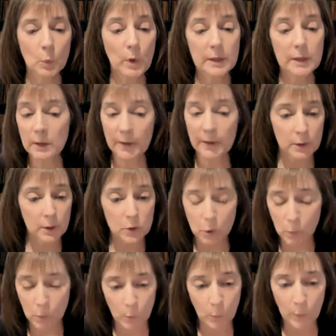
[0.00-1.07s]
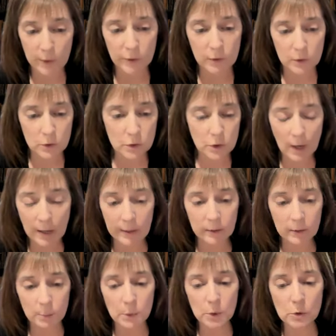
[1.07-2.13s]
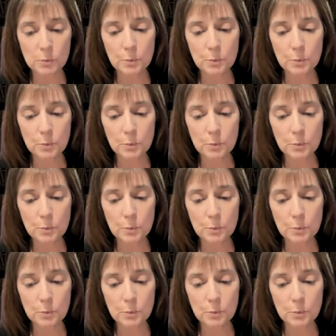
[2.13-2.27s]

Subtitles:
nothing to do with child abuse,